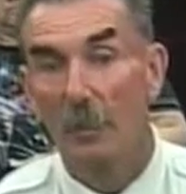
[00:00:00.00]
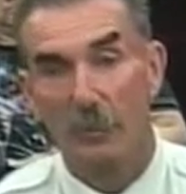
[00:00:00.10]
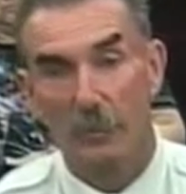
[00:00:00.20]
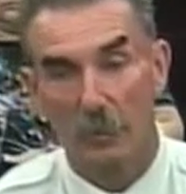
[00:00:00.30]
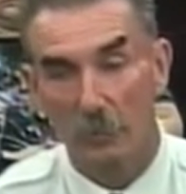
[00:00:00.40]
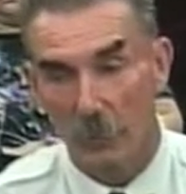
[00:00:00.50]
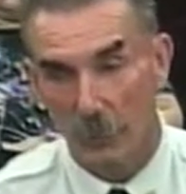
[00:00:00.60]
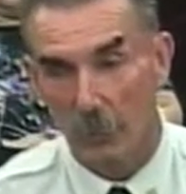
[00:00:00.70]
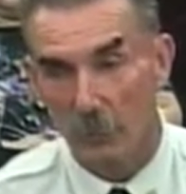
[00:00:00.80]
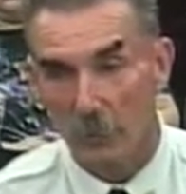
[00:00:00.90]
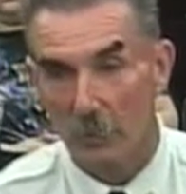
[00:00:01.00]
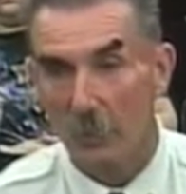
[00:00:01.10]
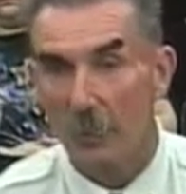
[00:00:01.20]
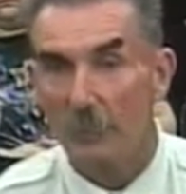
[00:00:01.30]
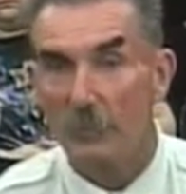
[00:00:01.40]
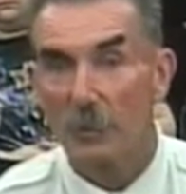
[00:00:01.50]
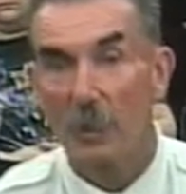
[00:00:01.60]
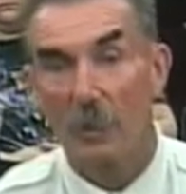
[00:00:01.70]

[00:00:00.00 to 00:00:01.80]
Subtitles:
They're going to look at alternatives.